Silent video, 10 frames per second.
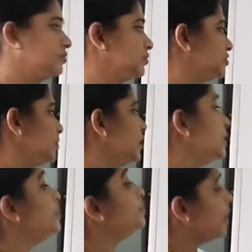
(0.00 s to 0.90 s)
So,
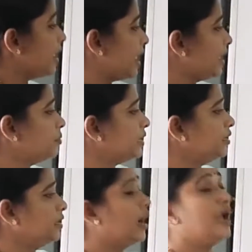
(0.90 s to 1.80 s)
if I had
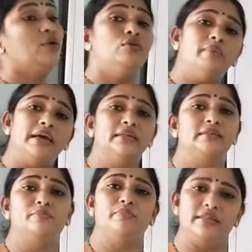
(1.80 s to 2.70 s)
money, I could buy
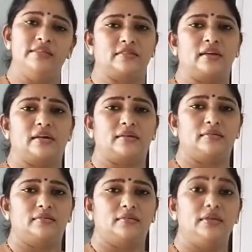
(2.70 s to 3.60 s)
this car.
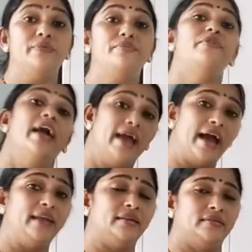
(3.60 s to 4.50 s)
If I
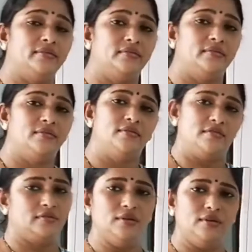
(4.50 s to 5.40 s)
had.
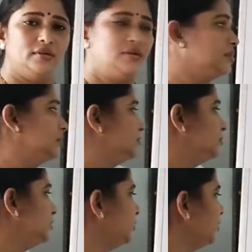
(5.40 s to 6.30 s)
So,
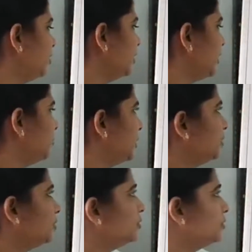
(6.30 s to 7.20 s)
that will not
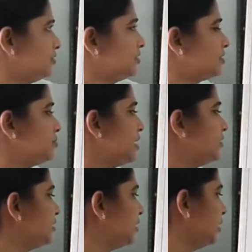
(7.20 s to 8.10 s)
happen. Just
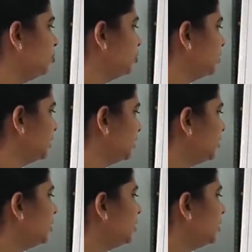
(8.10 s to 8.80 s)
imaginary hypothetical.